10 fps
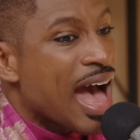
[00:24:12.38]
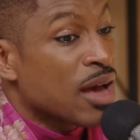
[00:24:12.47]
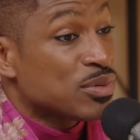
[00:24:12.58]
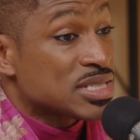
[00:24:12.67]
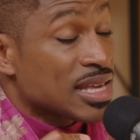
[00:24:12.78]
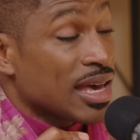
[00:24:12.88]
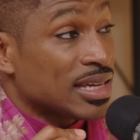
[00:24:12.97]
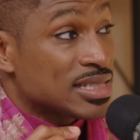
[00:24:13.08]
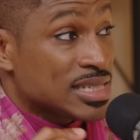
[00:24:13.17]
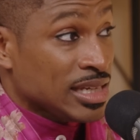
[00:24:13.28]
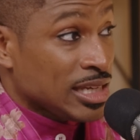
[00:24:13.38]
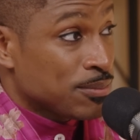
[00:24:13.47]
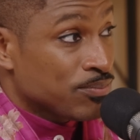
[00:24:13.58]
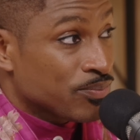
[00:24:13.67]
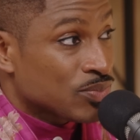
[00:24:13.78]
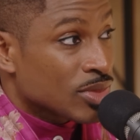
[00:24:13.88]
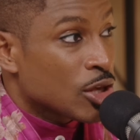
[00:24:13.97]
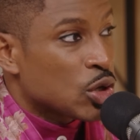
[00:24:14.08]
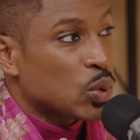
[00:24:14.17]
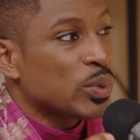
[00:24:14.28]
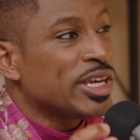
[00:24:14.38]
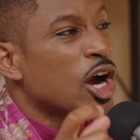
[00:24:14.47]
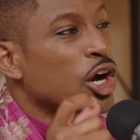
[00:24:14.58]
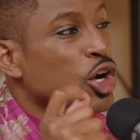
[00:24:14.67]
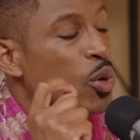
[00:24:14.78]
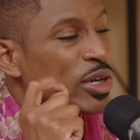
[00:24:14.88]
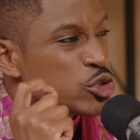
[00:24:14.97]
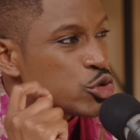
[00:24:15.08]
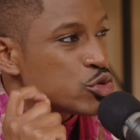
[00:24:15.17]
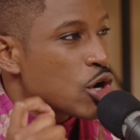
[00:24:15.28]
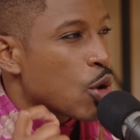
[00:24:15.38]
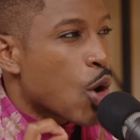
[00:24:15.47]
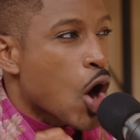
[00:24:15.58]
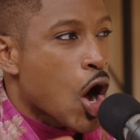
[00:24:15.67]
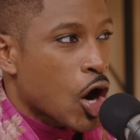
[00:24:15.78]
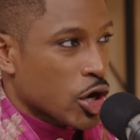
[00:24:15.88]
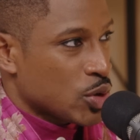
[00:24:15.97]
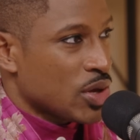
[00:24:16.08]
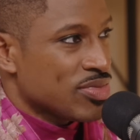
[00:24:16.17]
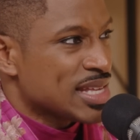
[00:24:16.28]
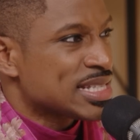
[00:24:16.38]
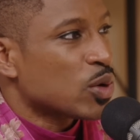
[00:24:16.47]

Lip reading: I was like, team, we are going to go hard on this.